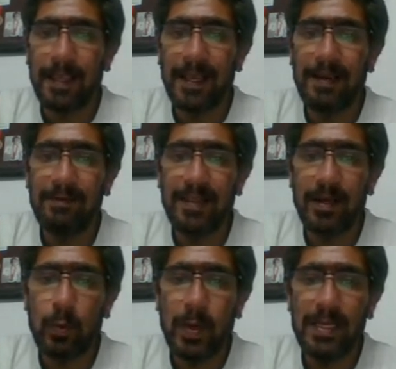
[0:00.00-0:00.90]
And
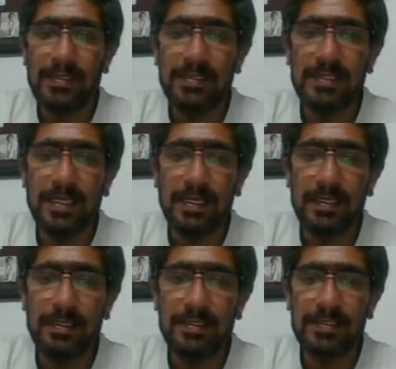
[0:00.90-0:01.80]
that one
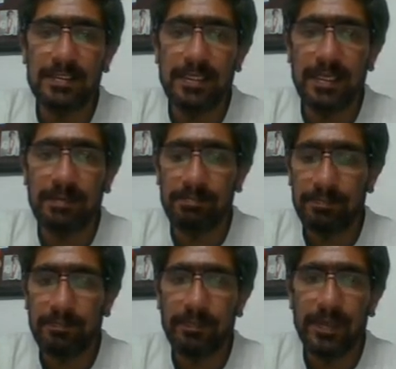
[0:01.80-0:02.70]
single step
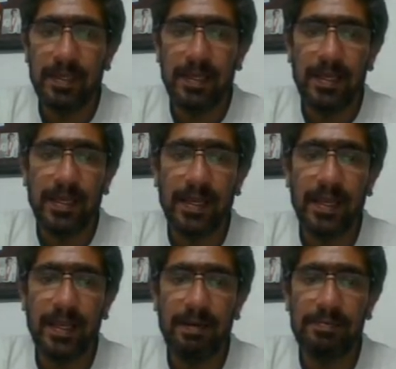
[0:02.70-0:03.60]

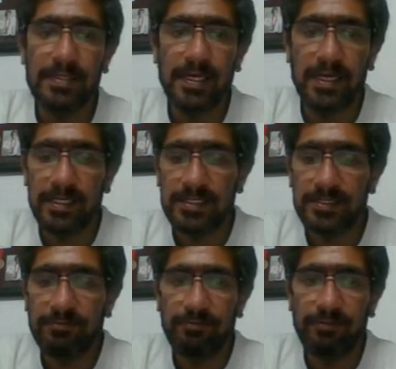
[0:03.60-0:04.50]
helped
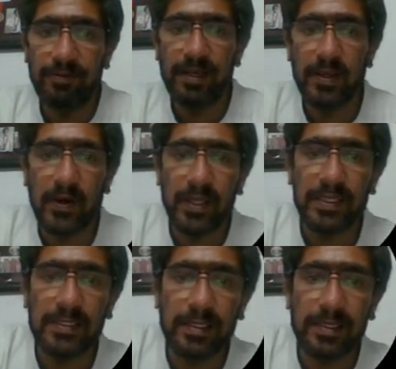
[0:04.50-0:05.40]
us fill all
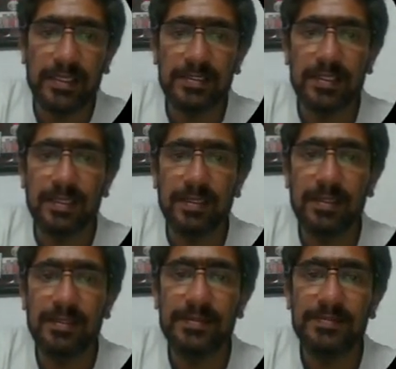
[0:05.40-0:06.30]
the 3s in the